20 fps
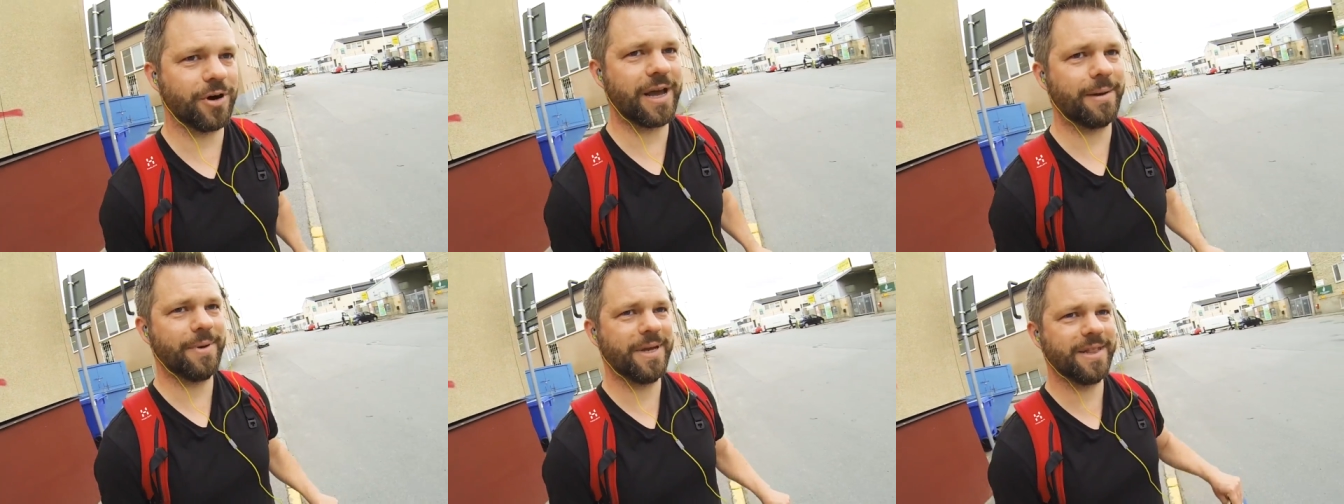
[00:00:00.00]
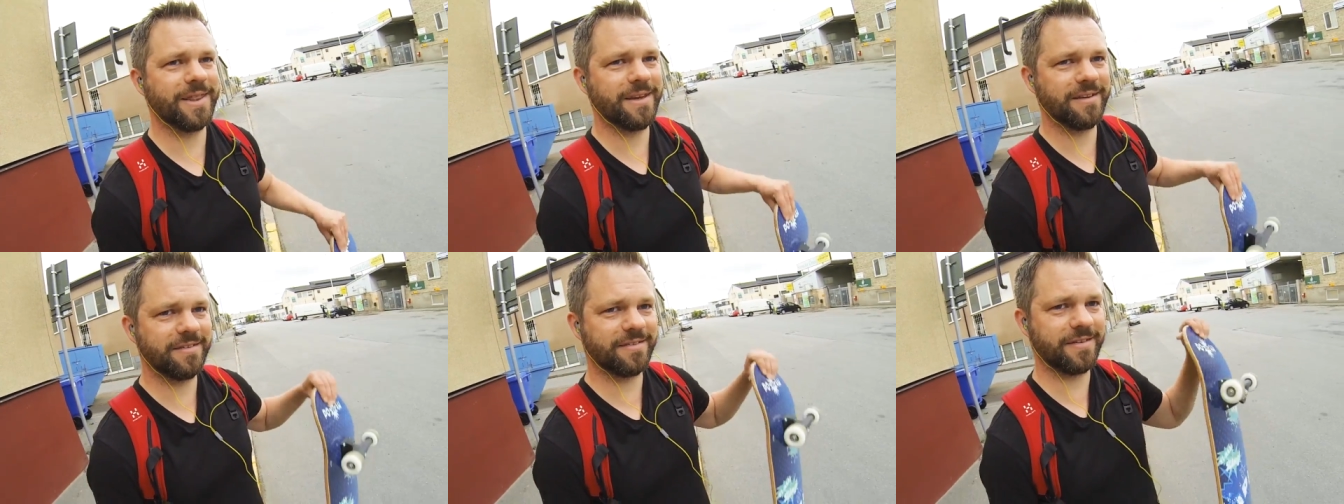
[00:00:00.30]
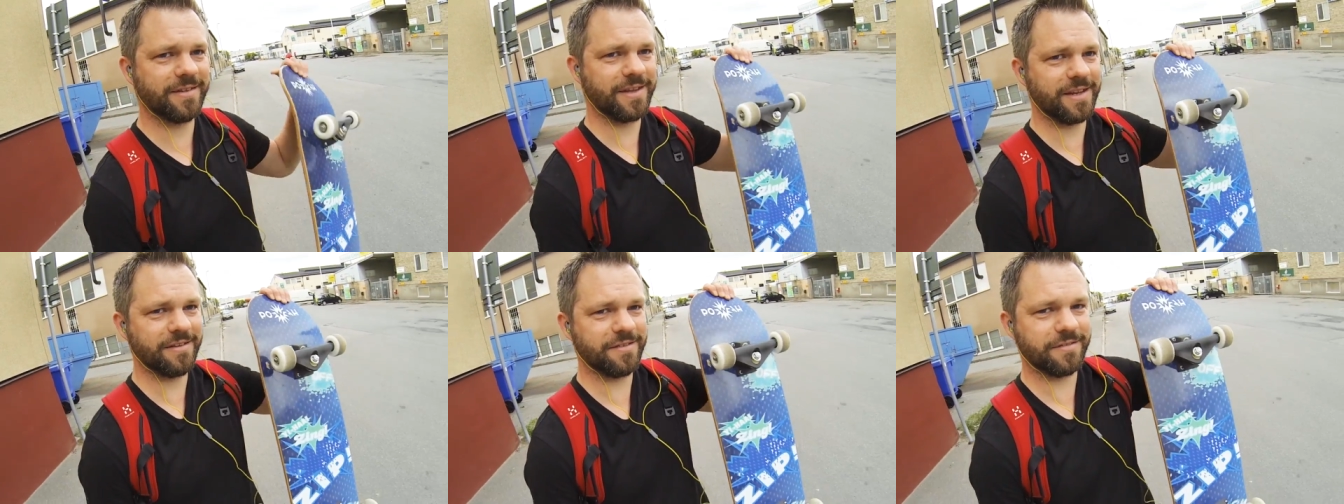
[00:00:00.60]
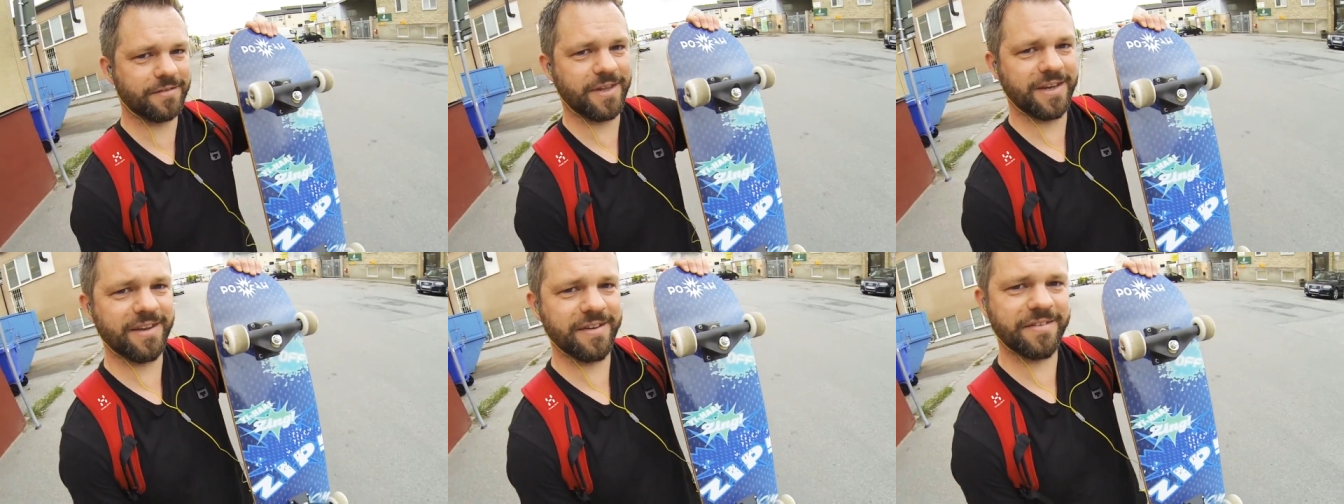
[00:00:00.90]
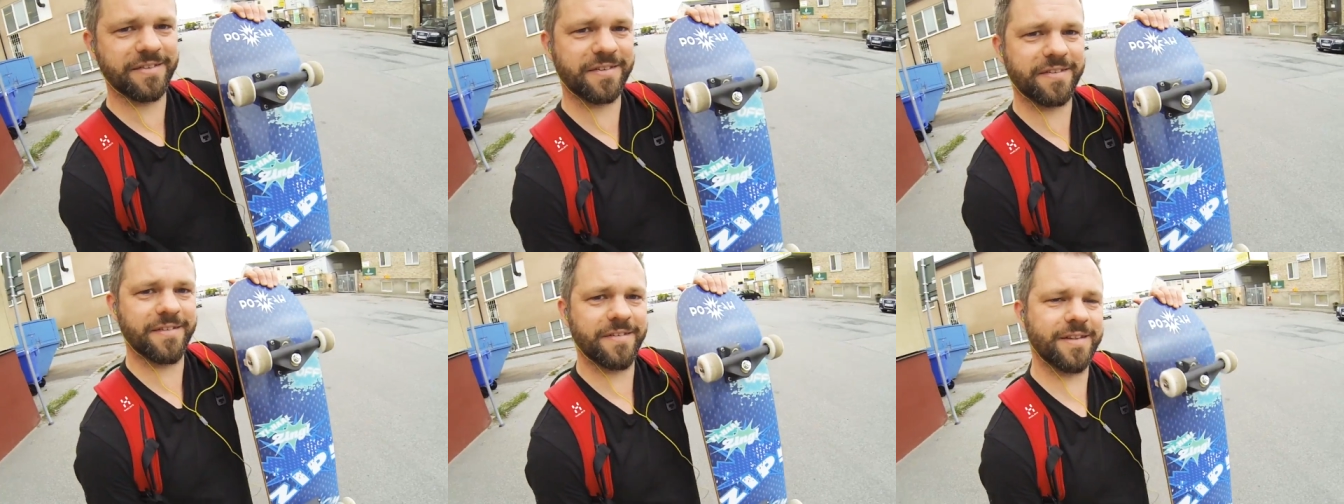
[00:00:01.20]
I mean, these
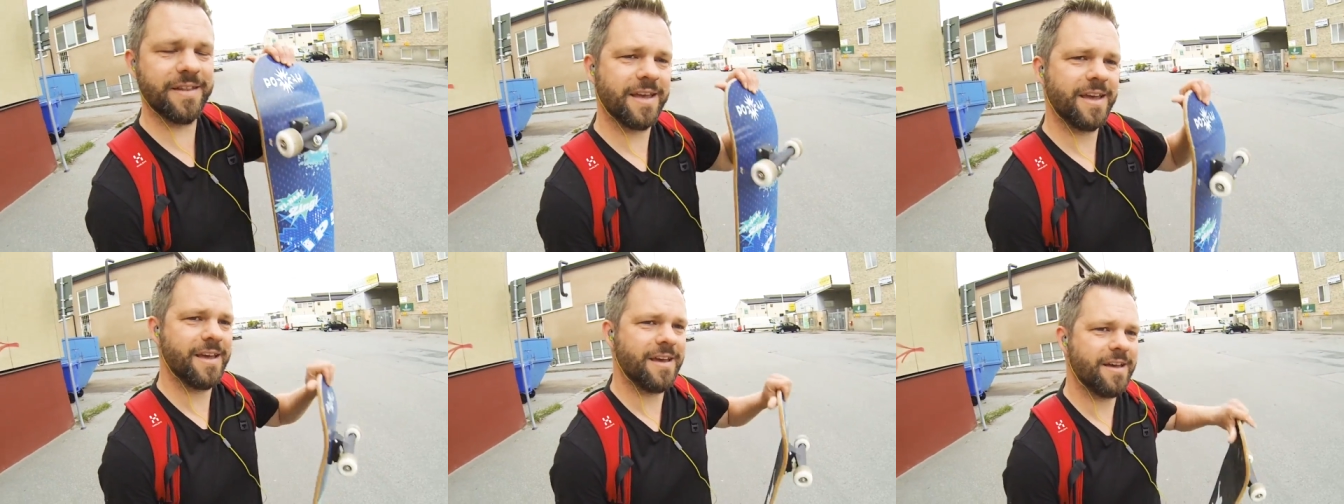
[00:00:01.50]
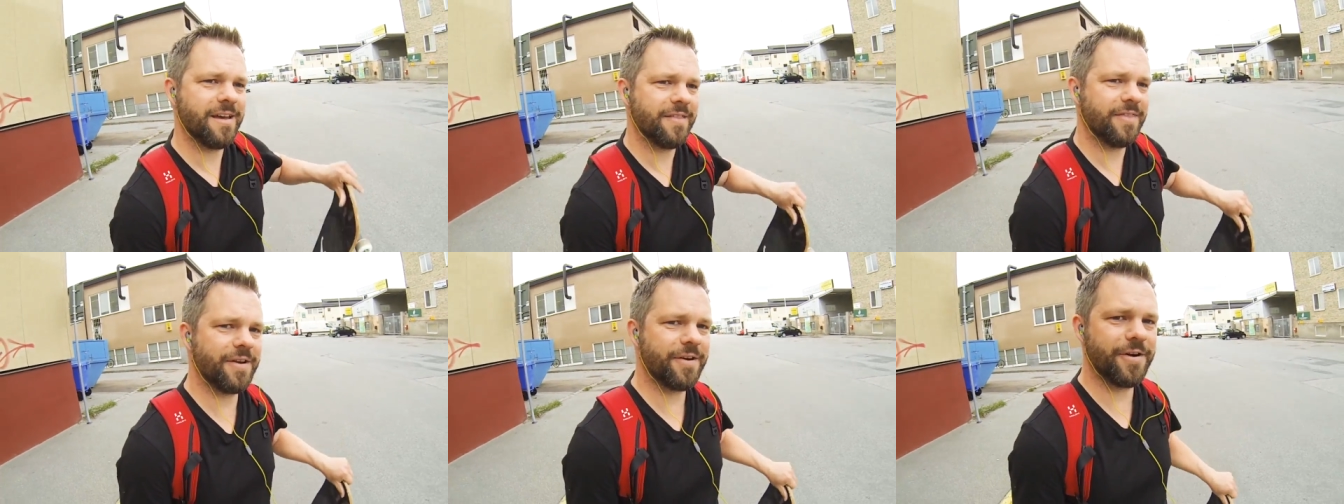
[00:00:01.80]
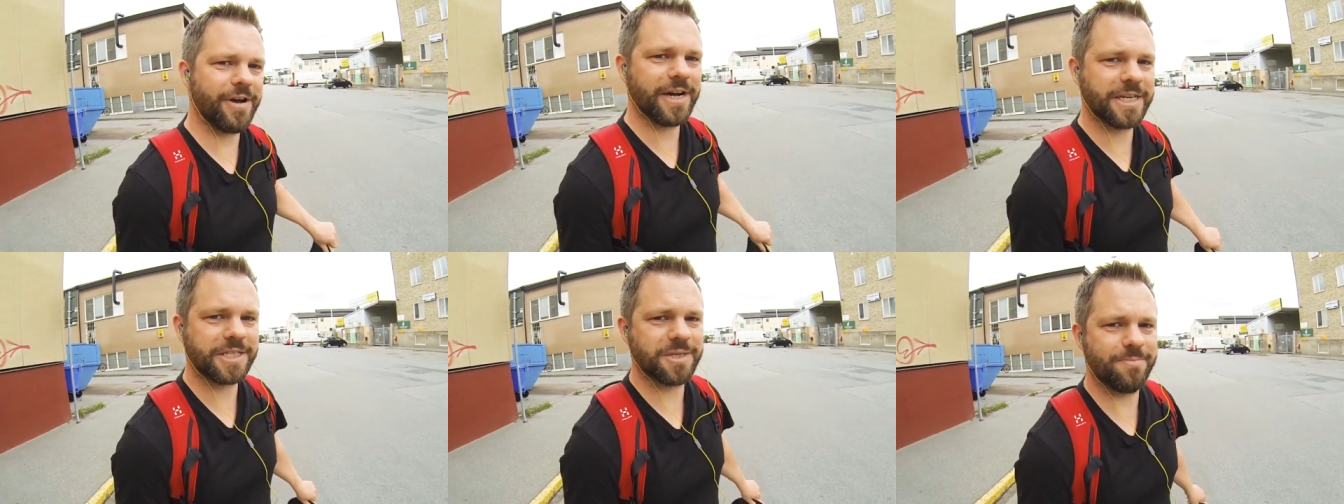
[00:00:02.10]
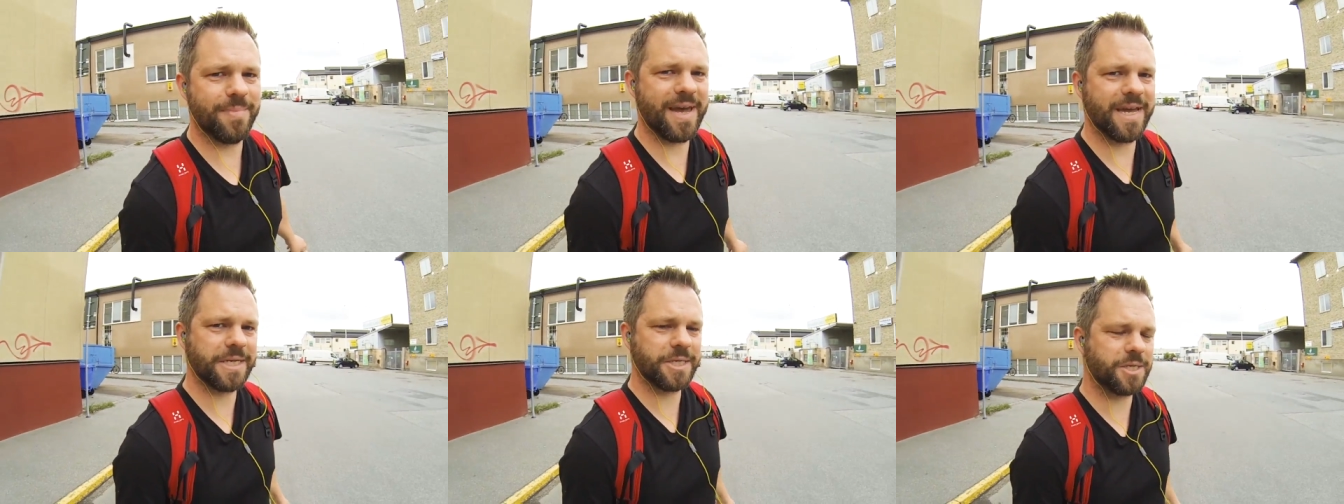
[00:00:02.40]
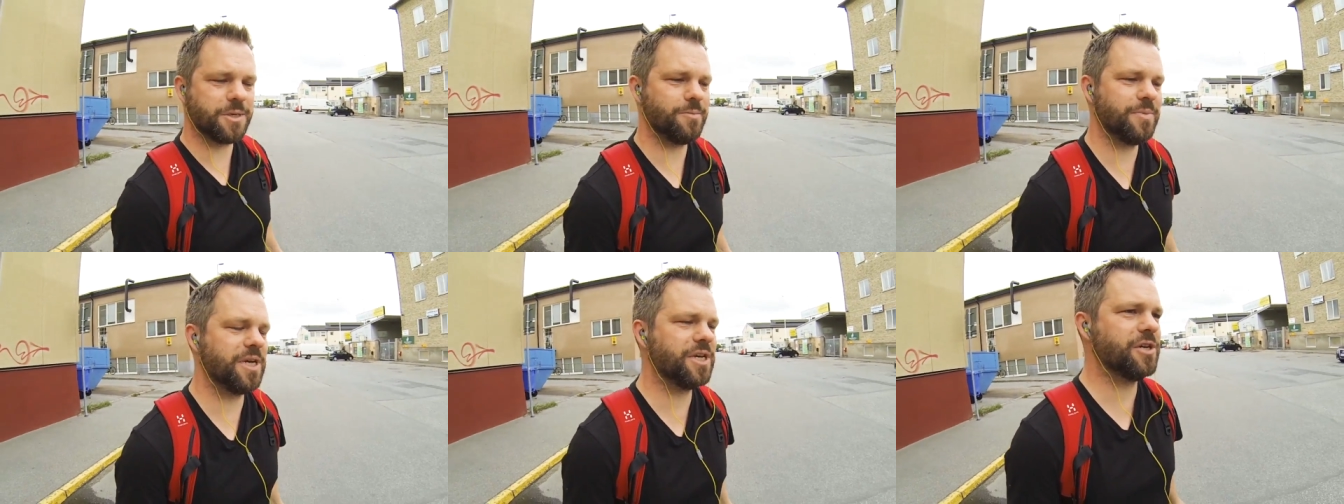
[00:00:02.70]
things, they're not meant
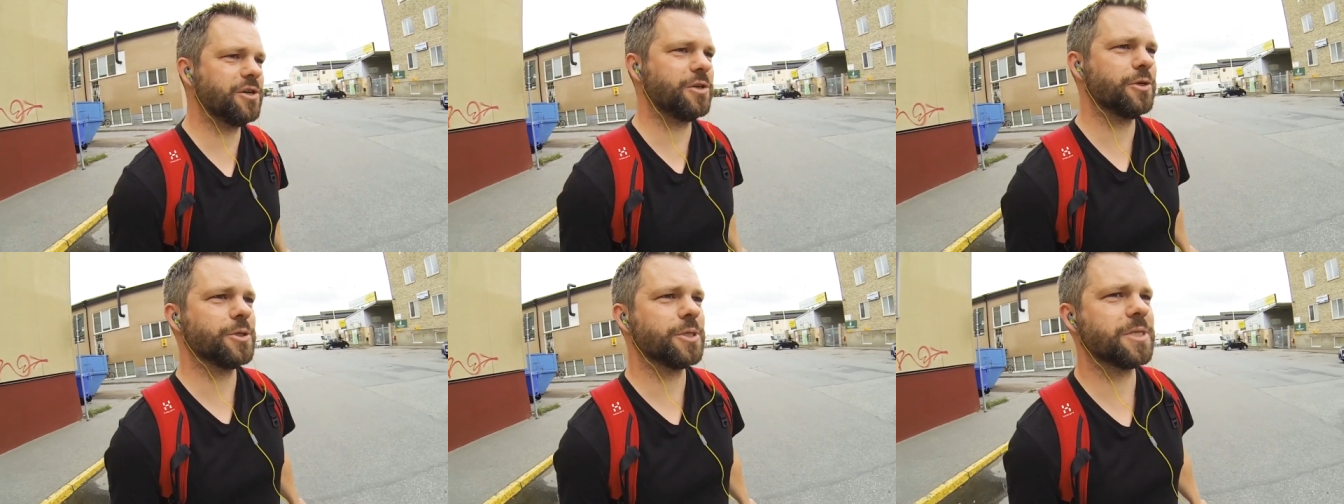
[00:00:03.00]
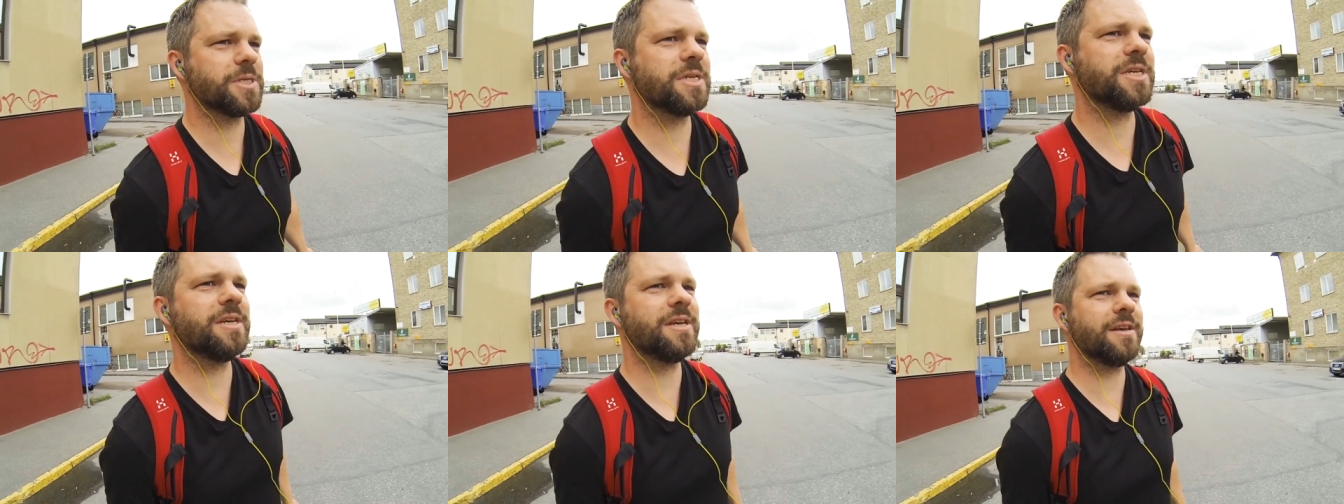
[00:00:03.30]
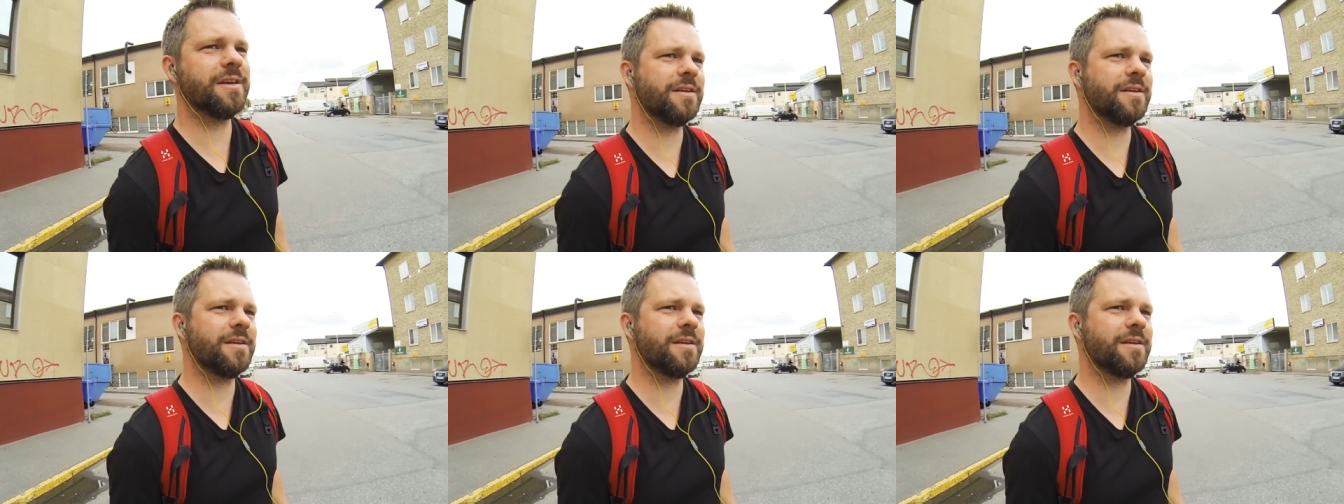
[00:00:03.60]
to be used